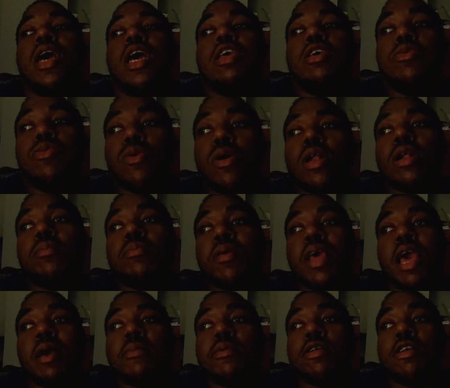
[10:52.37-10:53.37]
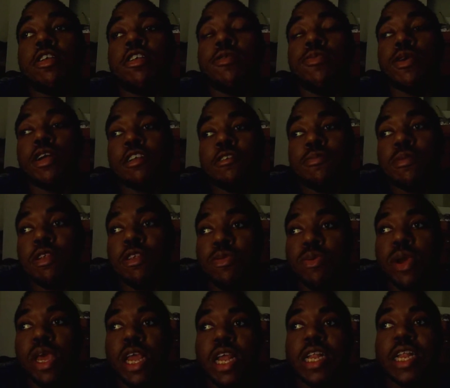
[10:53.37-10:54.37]
And you want to be able to switch
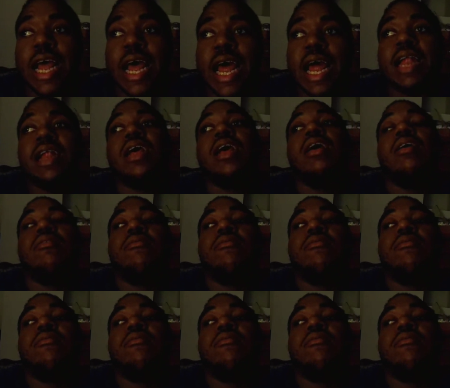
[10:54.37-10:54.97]
between that